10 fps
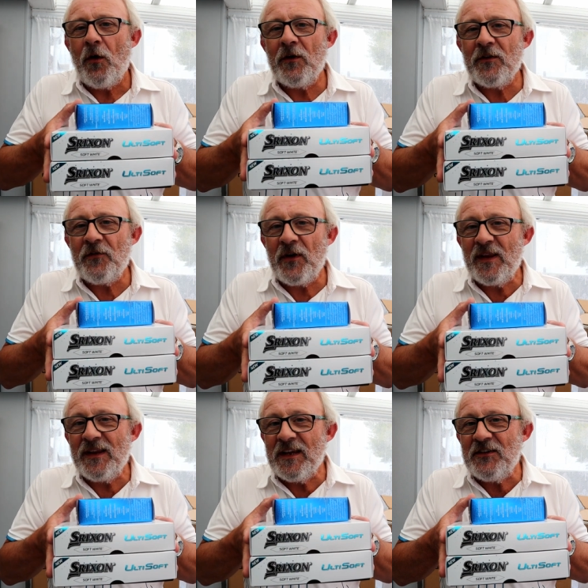Or at the
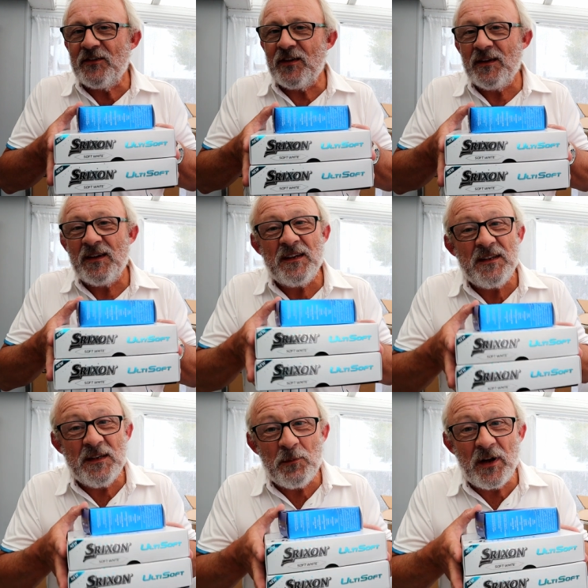very least,
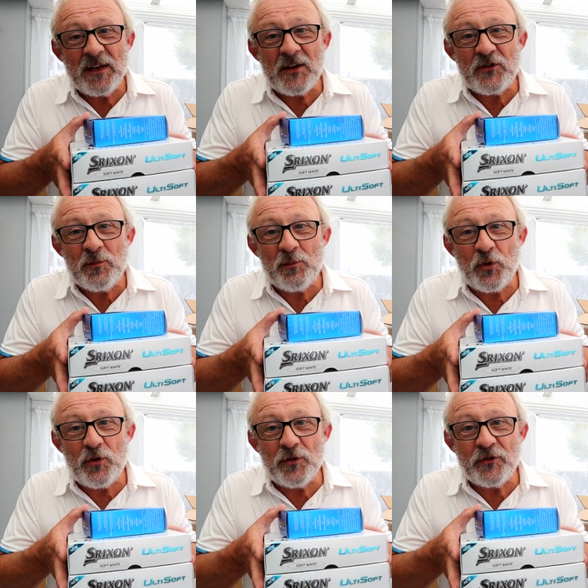you might get some
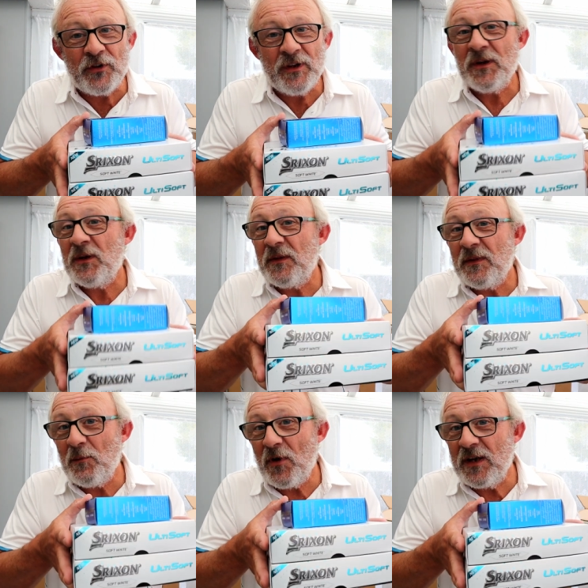balls.
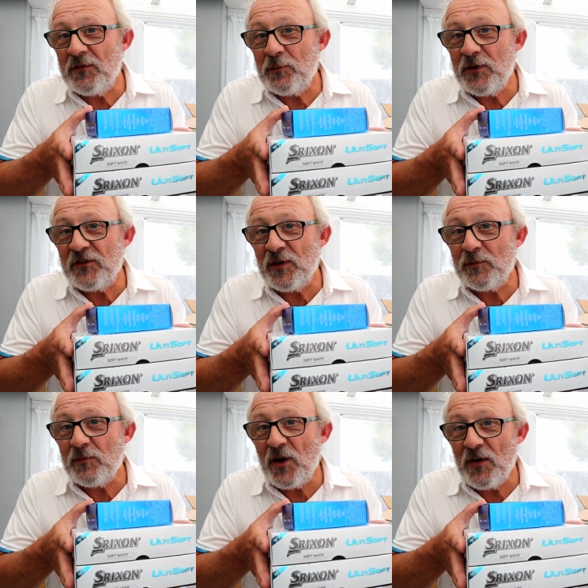There might even be
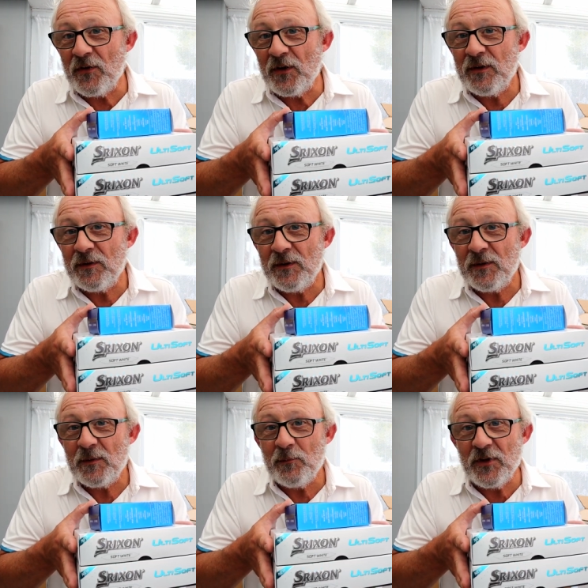some other
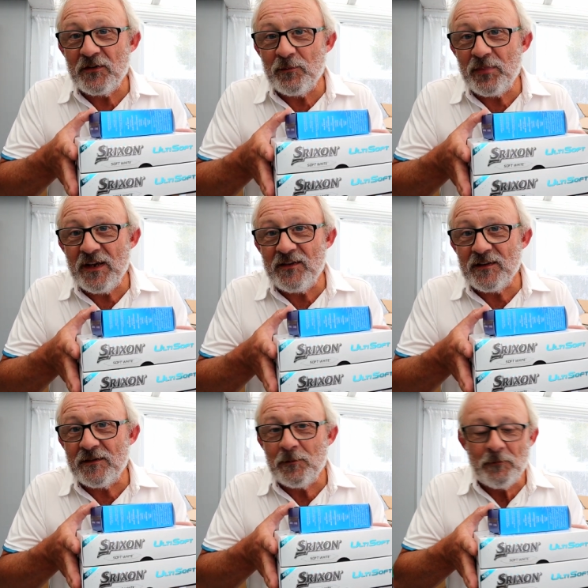bits and
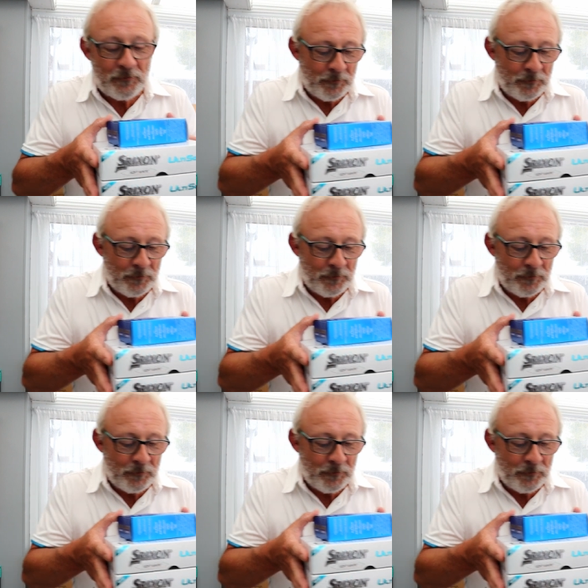pieces.